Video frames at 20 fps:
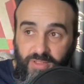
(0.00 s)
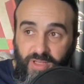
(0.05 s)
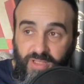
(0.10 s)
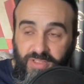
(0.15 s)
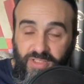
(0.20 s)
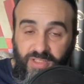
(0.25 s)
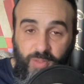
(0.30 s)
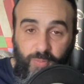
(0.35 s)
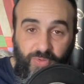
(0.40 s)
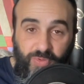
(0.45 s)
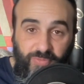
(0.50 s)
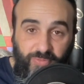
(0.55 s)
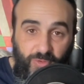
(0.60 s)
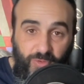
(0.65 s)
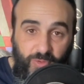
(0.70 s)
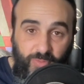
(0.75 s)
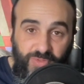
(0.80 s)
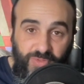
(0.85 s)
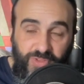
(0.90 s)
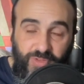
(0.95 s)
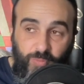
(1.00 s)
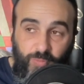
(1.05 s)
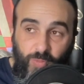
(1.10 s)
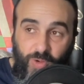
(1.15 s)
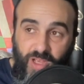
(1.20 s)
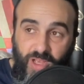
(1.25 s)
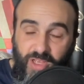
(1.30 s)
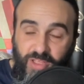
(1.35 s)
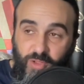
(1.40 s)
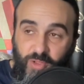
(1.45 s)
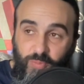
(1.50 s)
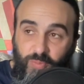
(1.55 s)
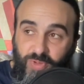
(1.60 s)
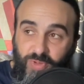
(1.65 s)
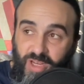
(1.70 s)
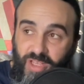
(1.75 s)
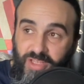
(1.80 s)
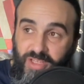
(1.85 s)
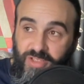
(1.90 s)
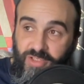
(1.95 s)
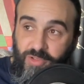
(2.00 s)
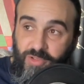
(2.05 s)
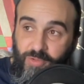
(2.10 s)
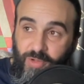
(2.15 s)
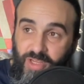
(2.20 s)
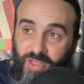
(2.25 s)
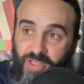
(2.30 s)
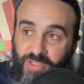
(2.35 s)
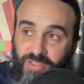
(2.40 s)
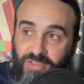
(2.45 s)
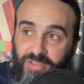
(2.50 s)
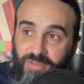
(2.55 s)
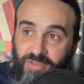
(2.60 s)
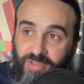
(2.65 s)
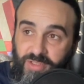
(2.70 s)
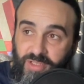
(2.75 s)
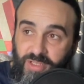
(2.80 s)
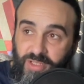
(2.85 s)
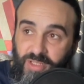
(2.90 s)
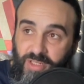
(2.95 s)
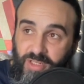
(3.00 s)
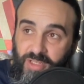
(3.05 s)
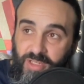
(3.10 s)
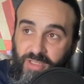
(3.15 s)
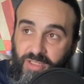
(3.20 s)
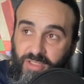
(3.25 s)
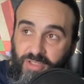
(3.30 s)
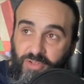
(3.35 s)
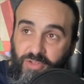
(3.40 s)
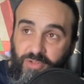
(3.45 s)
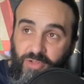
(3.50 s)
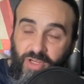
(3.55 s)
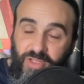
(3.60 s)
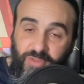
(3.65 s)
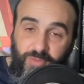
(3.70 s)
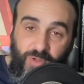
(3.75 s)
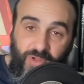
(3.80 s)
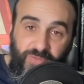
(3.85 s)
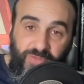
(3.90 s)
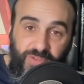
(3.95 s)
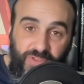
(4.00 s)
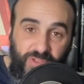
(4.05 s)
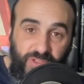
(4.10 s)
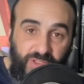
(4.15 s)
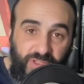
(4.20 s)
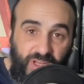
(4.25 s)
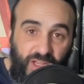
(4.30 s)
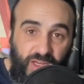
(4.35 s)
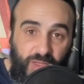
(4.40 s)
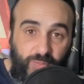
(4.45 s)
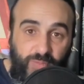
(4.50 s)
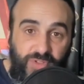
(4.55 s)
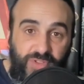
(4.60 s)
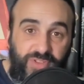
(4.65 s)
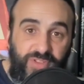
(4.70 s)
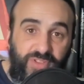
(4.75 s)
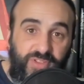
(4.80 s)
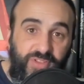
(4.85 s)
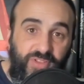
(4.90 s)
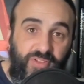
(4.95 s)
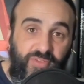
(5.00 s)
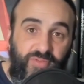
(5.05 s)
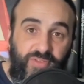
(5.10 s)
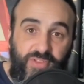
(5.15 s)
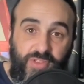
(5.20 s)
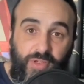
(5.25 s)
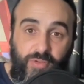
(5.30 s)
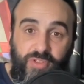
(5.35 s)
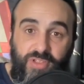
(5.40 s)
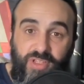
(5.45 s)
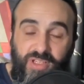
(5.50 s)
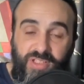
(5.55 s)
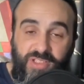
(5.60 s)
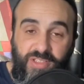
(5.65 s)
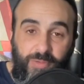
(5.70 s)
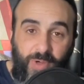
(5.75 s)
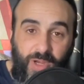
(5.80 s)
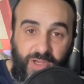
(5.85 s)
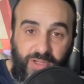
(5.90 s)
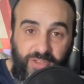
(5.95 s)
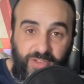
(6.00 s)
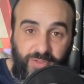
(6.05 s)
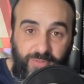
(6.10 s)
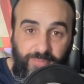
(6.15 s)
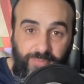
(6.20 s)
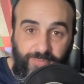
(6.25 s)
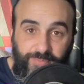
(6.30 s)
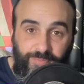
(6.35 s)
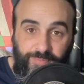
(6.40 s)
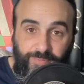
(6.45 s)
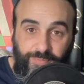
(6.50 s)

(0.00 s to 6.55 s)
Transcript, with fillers: As in a performance where you play it straight, you try to have certain elements of social interaction,